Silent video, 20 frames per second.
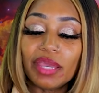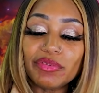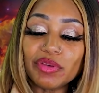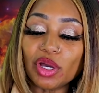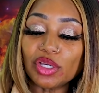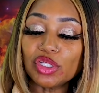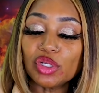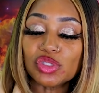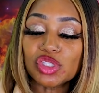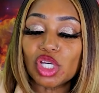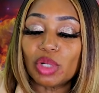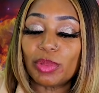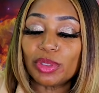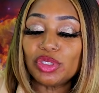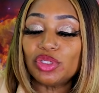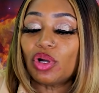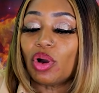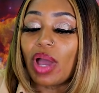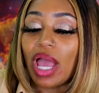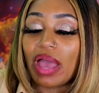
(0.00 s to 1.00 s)
If you're a YouTuber,
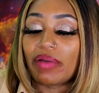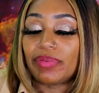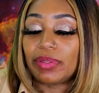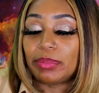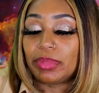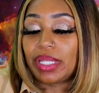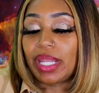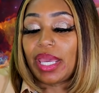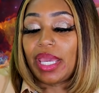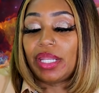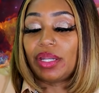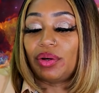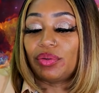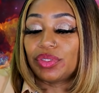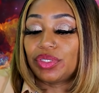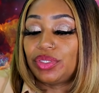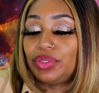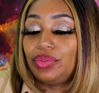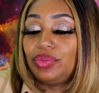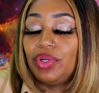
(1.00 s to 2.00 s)
you're going to have people to hate on
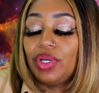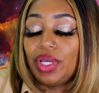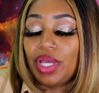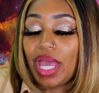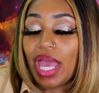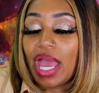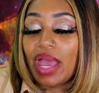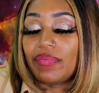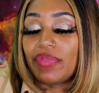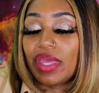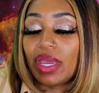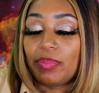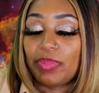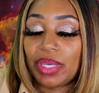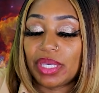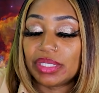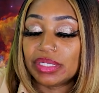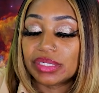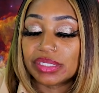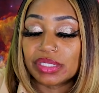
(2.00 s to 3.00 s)
you, have their
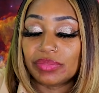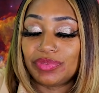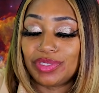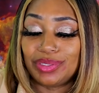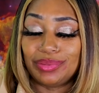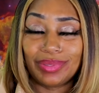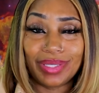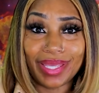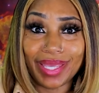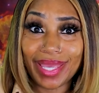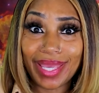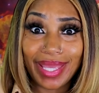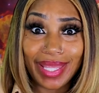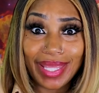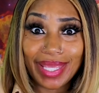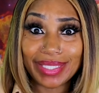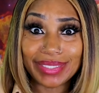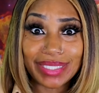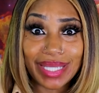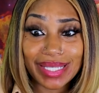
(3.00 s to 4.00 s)
opinions of you.
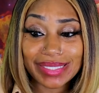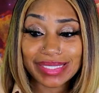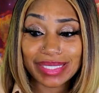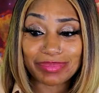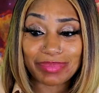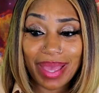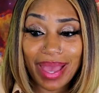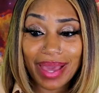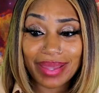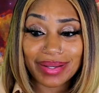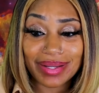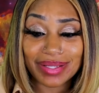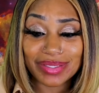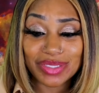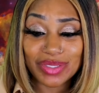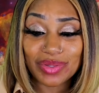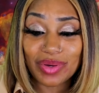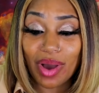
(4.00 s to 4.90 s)
And it doesn't matter.